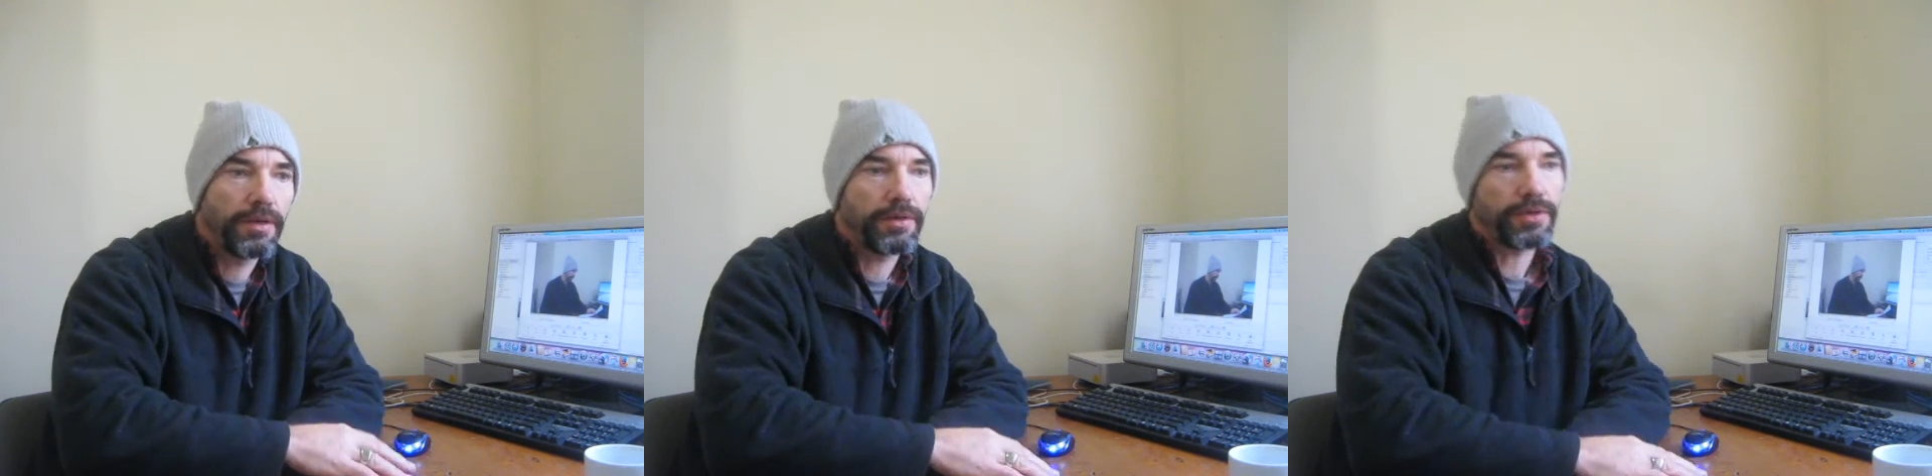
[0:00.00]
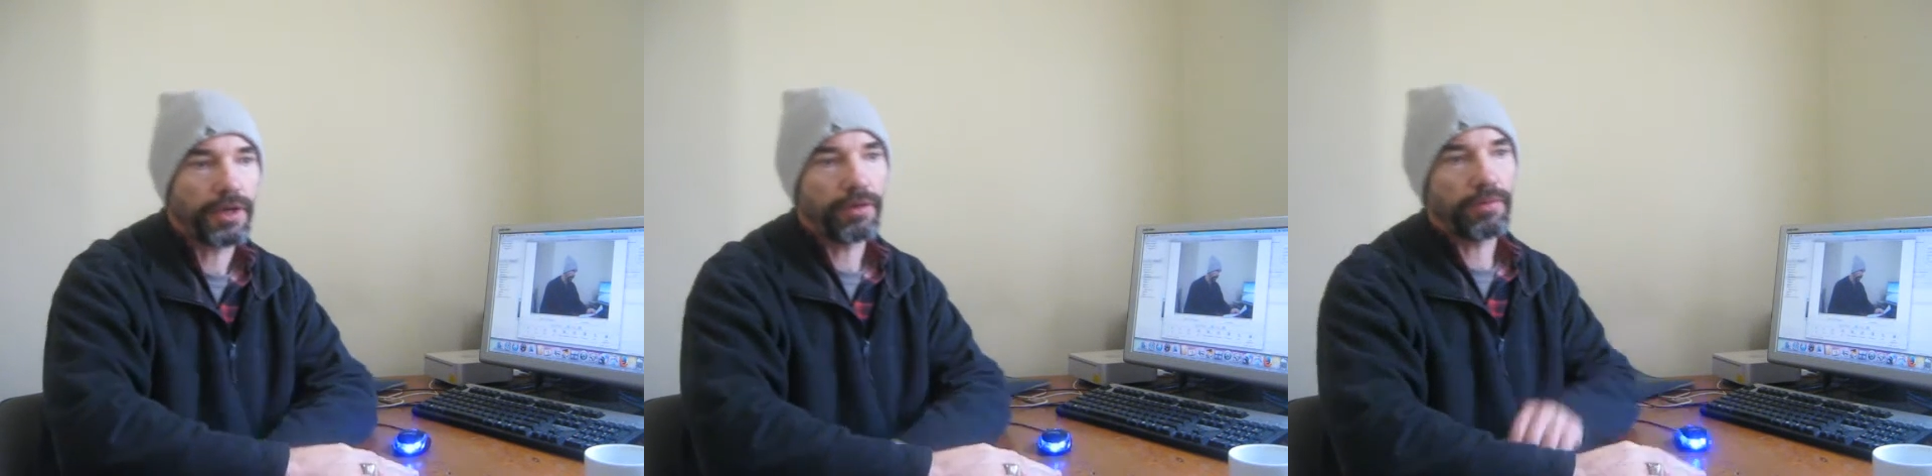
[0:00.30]

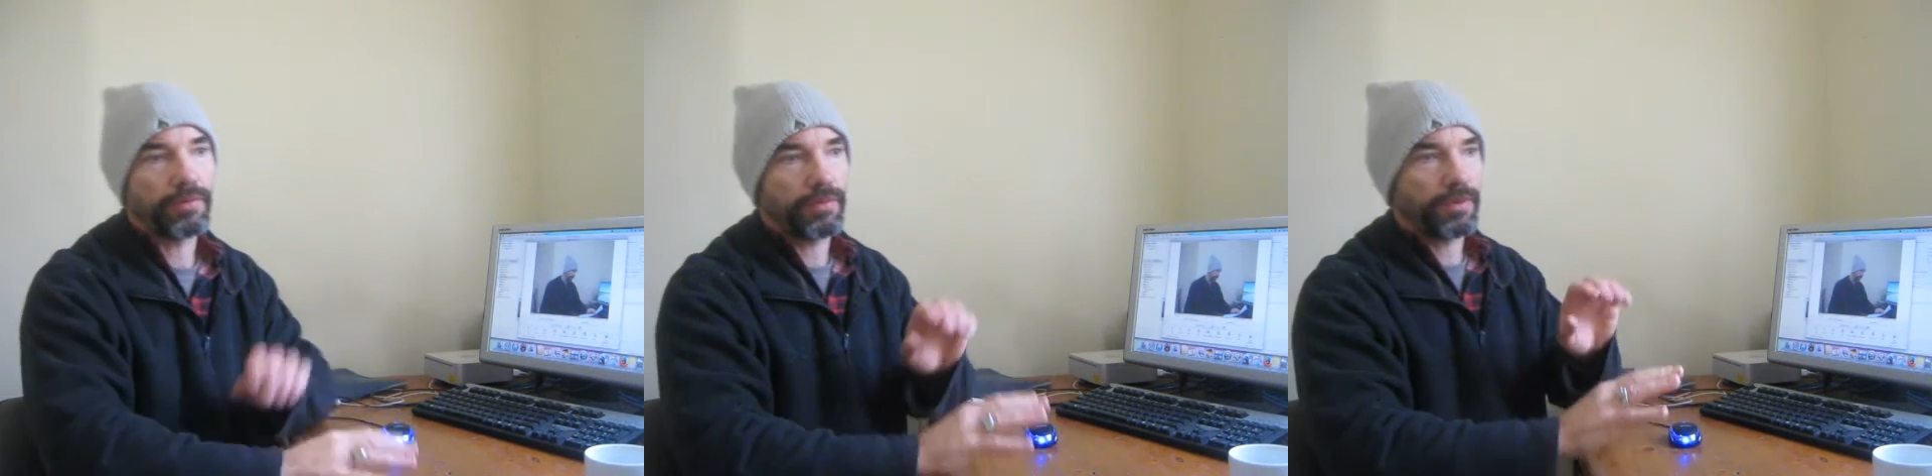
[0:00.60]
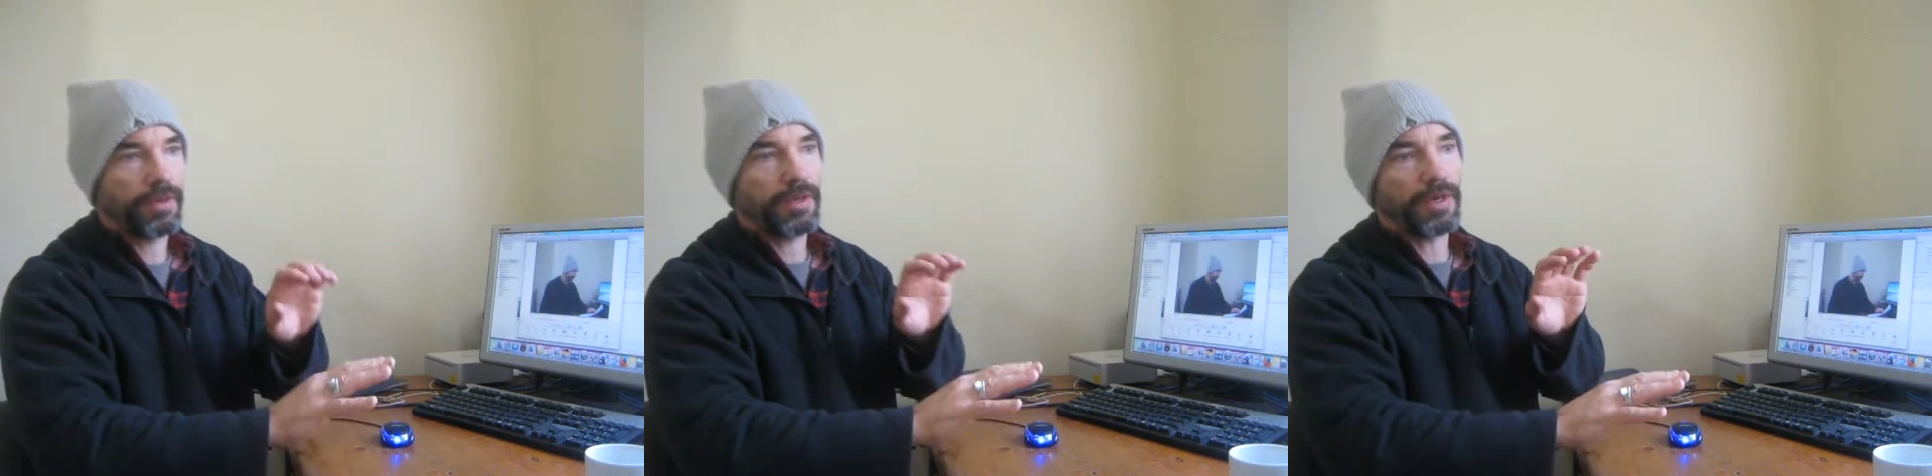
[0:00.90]
So,
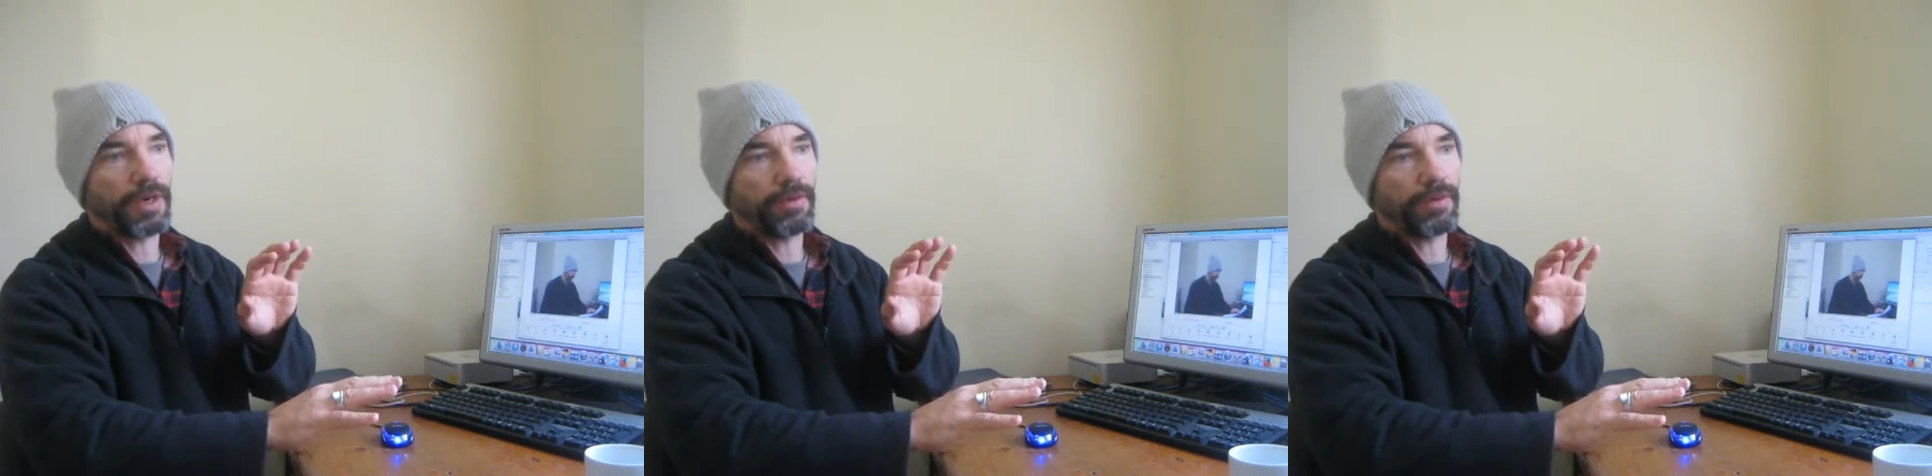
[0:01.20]
you know,